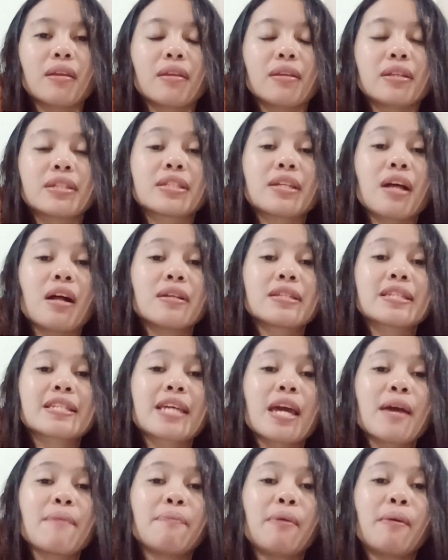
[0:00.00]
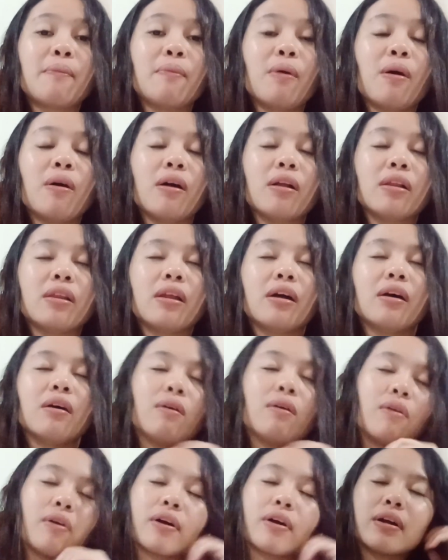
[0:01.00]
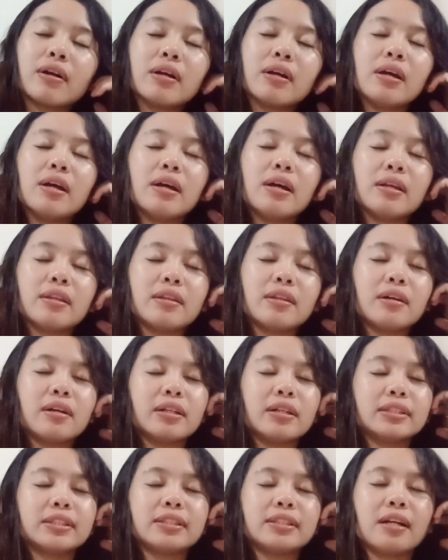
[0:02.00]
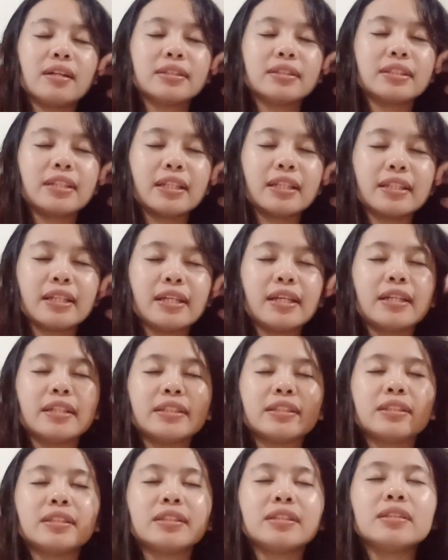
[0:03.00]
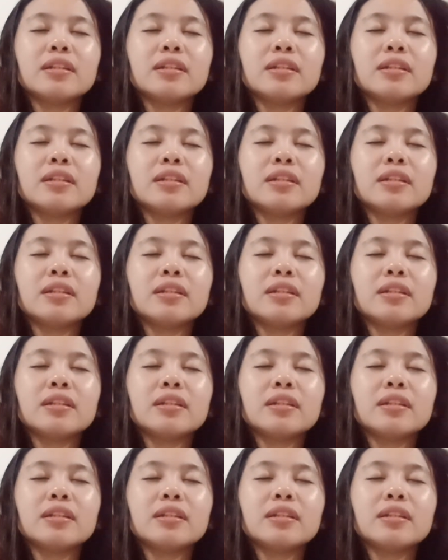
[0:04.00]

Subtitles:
the cells capable, or the cells that is